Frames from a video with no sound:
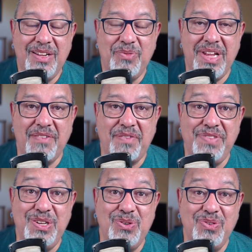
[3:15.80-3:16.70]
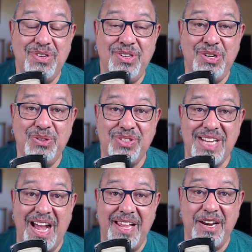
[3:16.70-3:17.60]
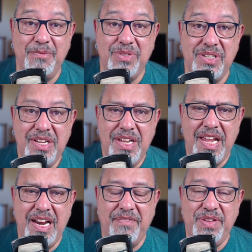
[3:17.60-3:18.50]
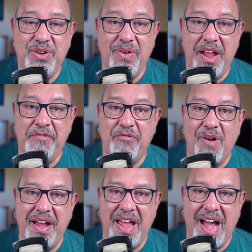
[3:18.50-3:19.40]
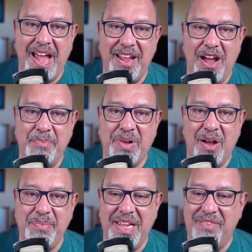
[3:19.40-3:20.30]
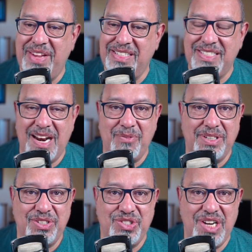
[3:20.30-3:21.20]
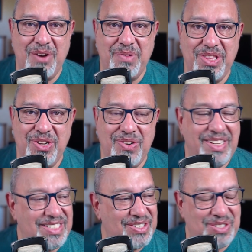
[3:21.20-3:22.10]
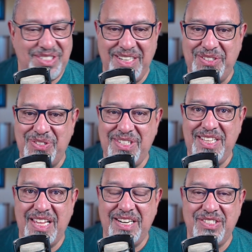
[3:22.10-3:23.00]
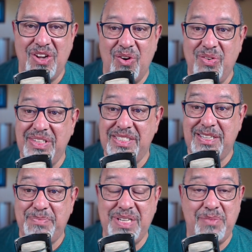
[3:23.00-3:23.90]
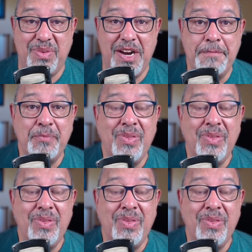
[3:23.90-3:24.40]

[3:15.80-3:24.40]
we have a few news items and a few FYI upcoming events that I want to share with you. It's interesting to see that it's only September